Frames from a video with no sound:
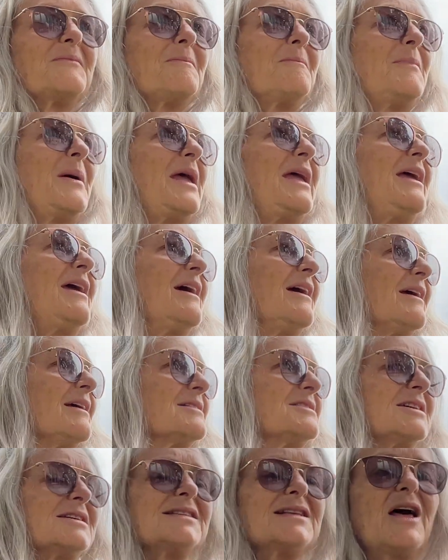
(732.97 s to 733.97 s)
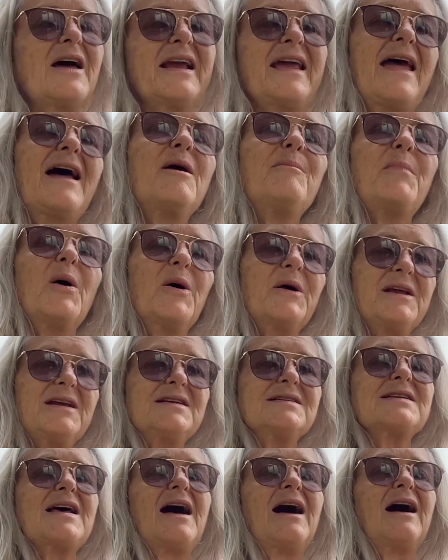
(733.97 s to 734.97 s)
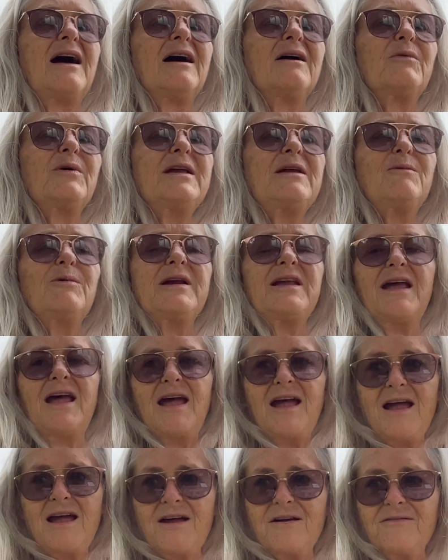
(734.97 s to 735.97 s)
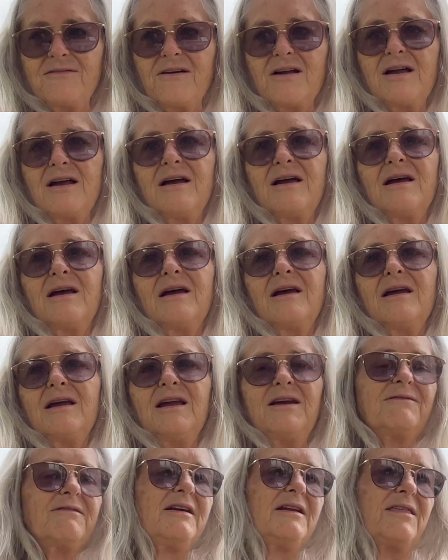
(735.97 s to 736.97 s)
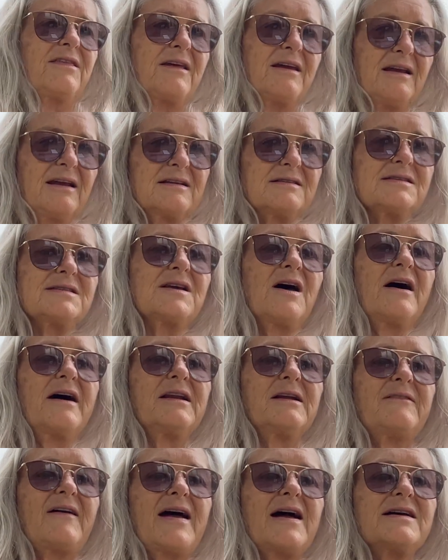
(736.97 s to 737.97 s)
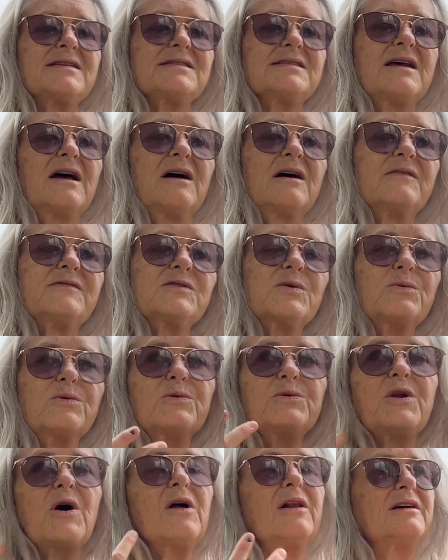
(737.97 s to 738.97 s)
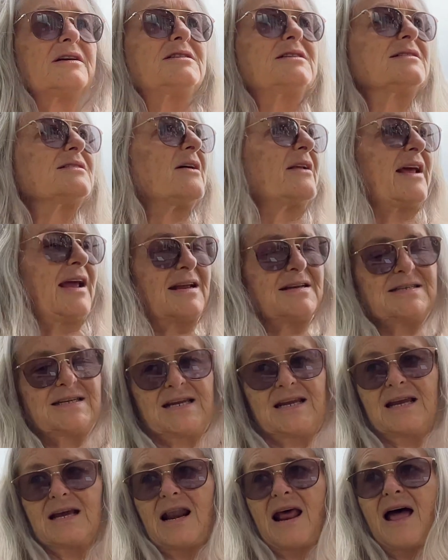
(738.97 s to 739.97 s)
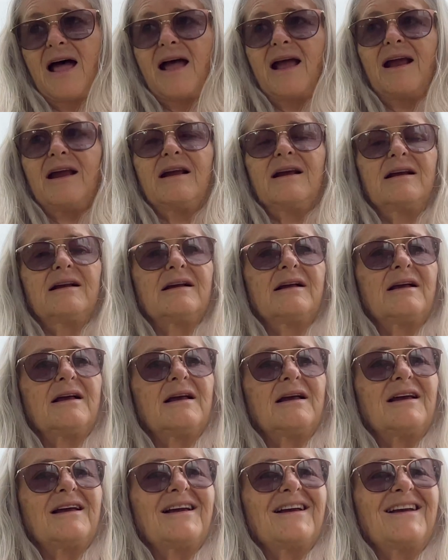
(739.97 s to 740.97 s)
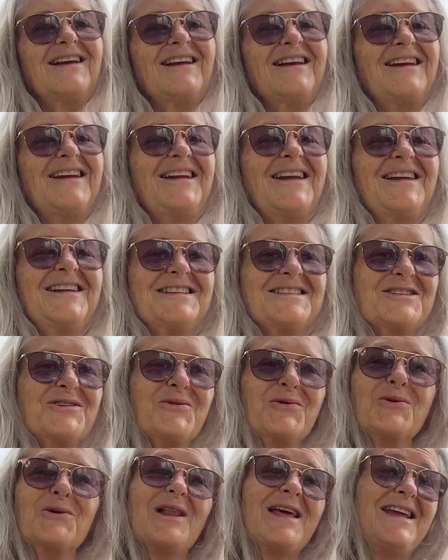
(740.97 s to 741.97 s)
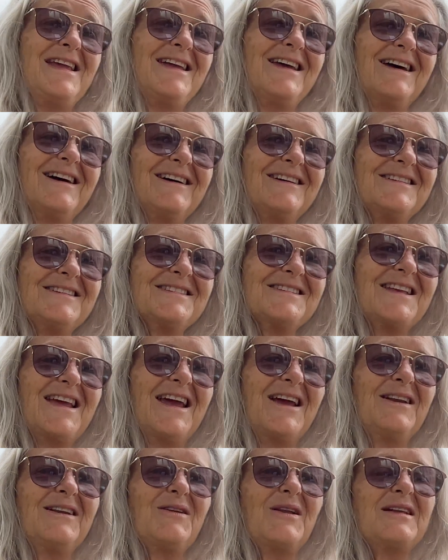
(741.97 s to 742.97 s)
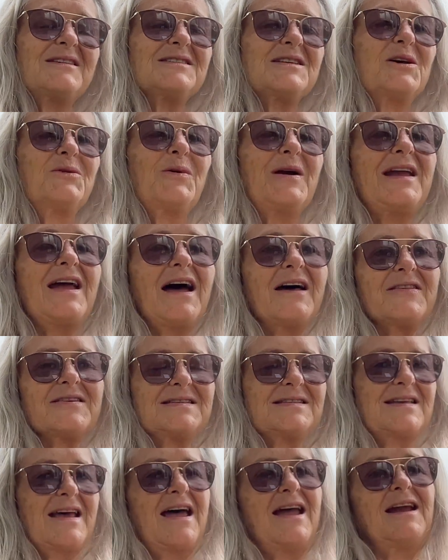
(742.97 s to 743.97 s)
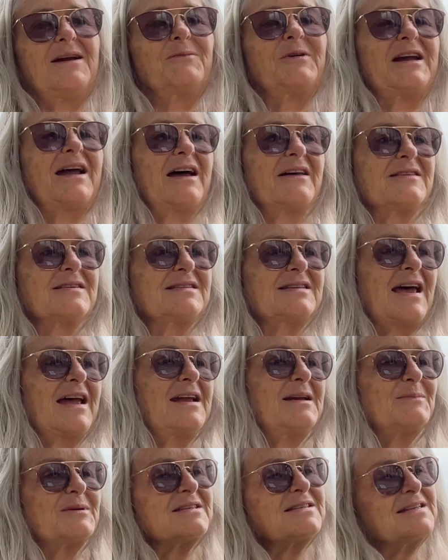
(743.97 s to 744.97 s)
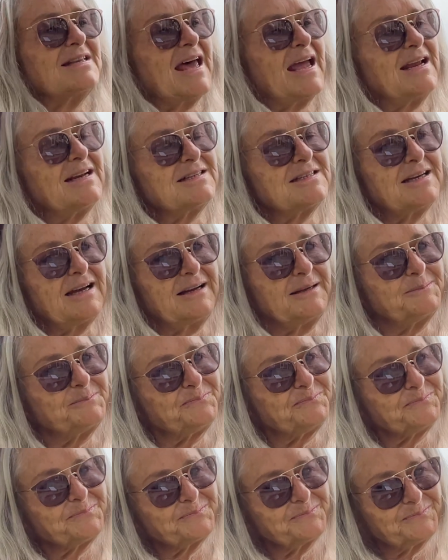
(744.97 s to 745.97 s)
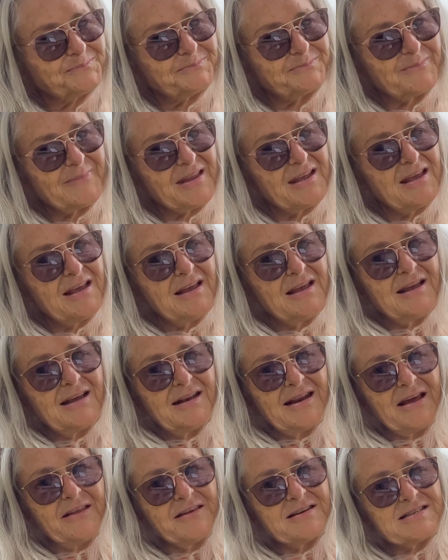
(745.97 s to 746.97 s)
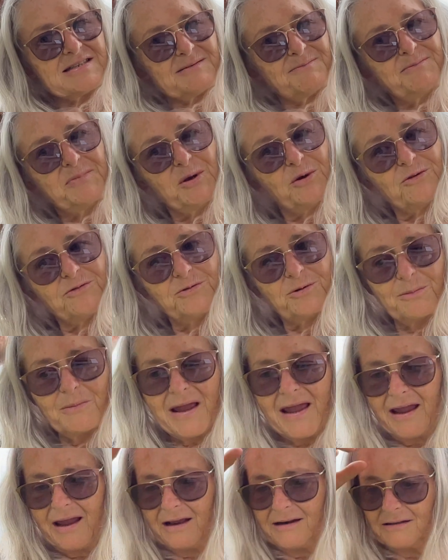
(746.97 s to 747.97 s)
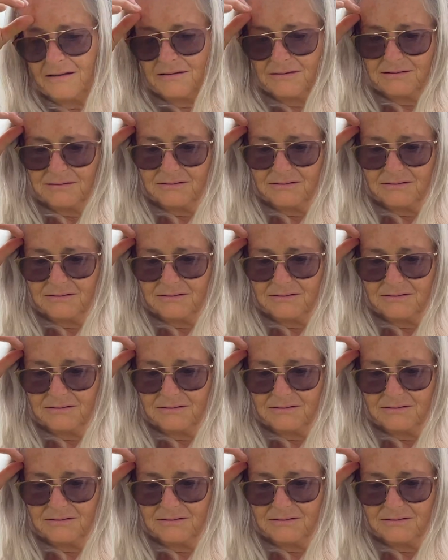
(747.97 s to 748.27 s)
being, just like our bodies are. We have everything inside of ourselves. All knowledge is on our DNA. It's all here. And so we are the same. We are the same as nature. Now, this beautiful man,